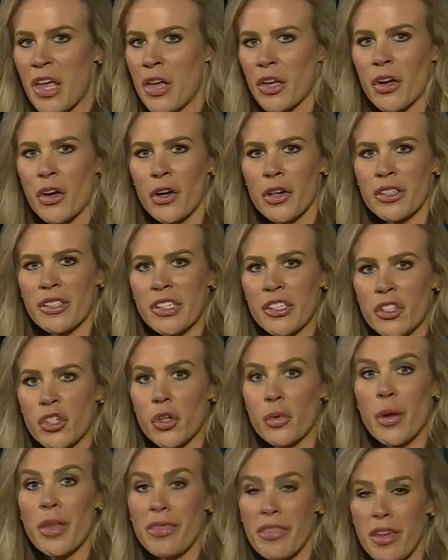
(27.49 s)
Curtis and
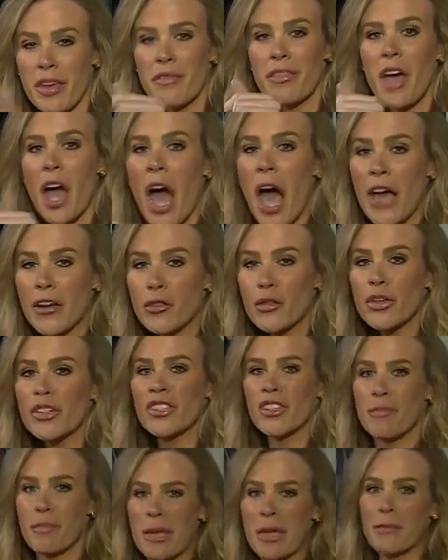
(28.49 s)
Sharon, think of the hundreds
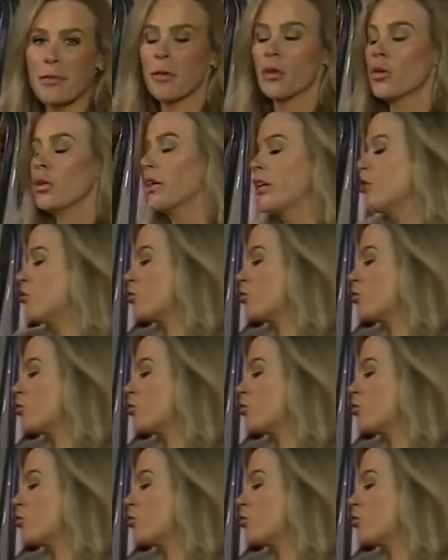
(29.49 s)
of people who get